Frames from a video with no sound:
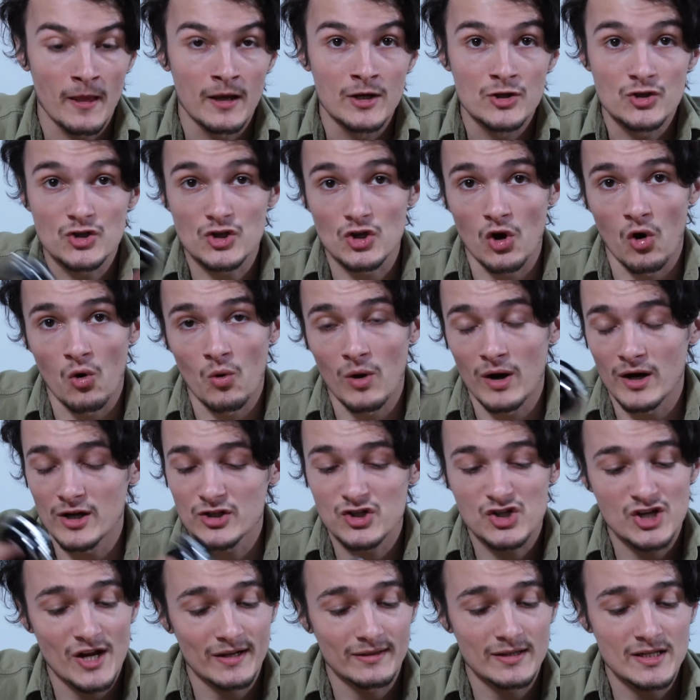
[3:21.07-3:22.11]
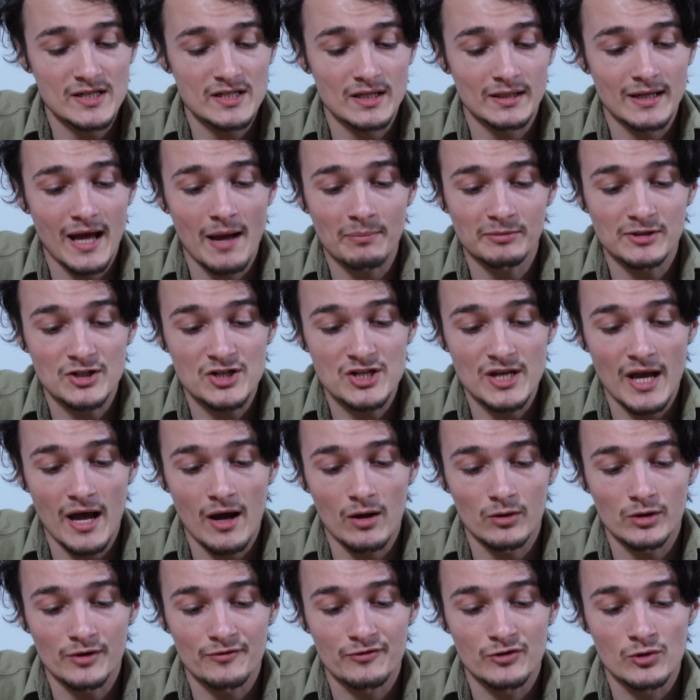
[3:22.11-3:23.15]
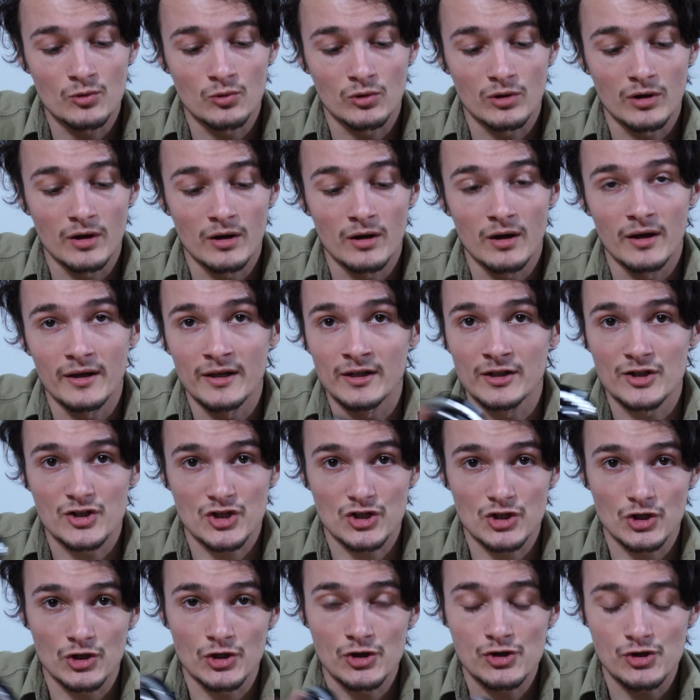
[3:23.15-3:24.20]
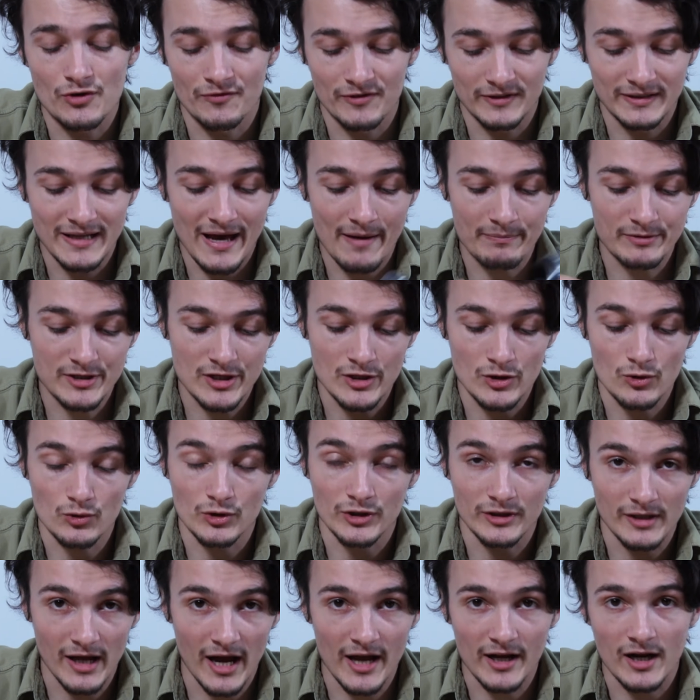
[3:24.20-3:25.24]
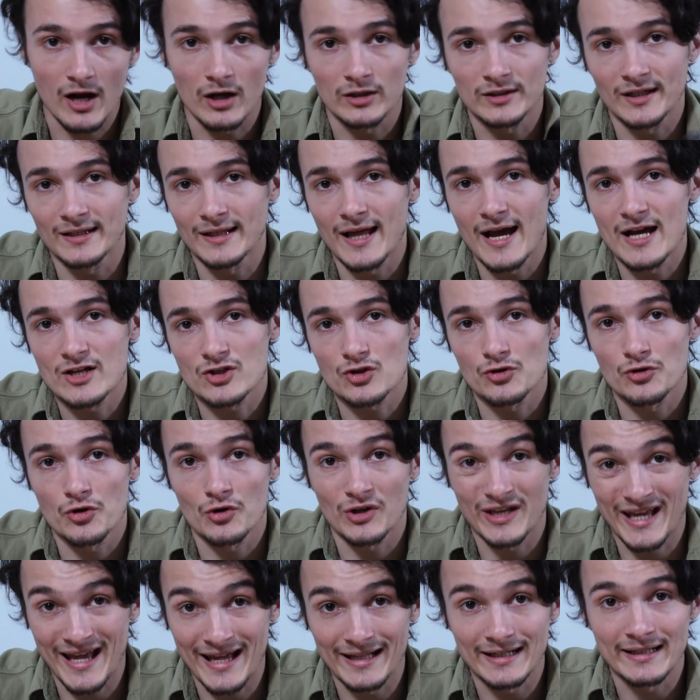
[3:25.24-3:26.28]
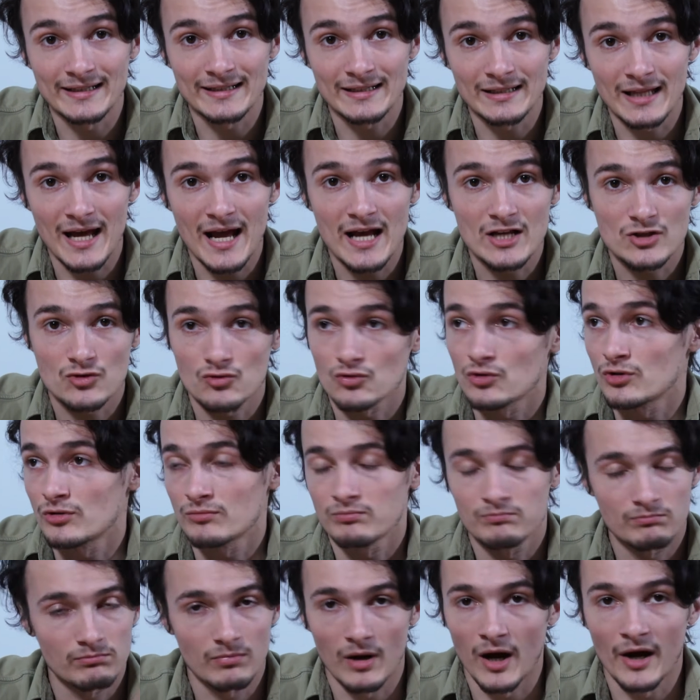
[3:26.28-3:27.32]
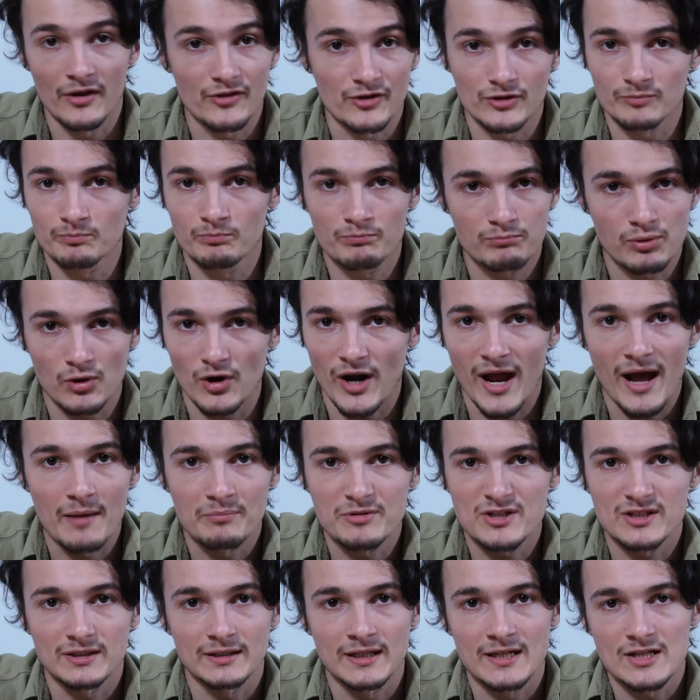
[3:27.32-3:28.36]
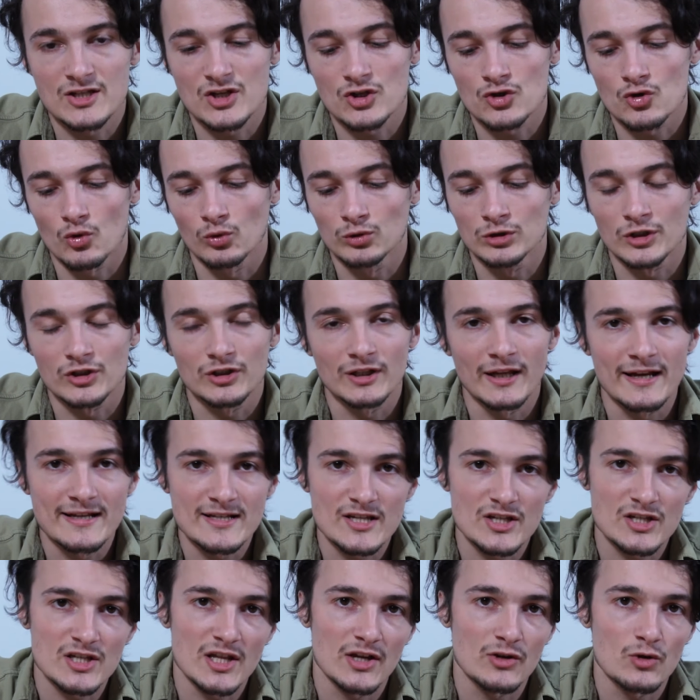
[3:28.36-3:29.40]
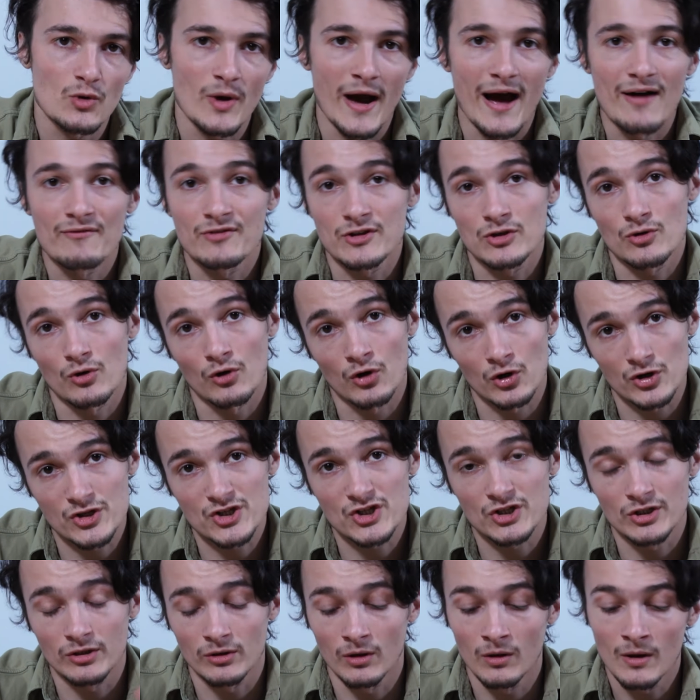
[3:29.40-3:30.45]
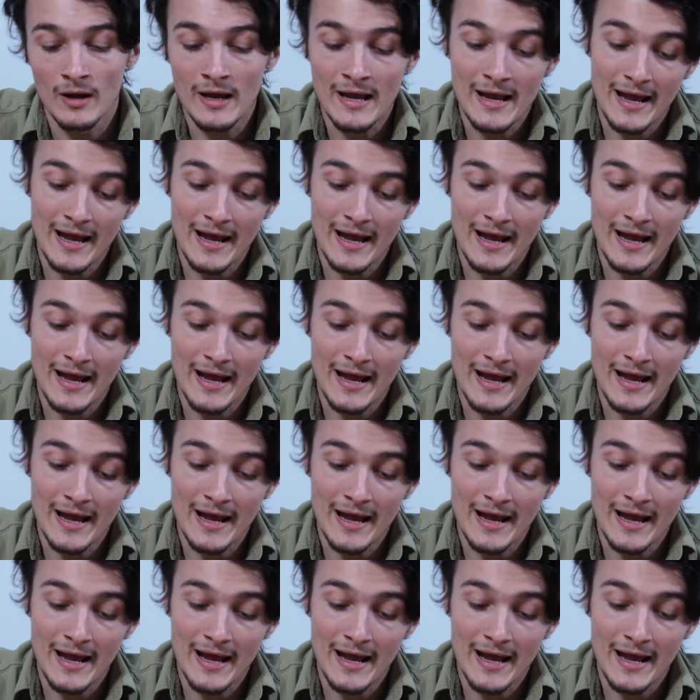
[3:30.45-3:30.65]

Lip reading: So check these adapters out if you're in a search of adapting your Nikon glass or your Canon glass or other perhaps lenses, older lenses that you have in your arsenal.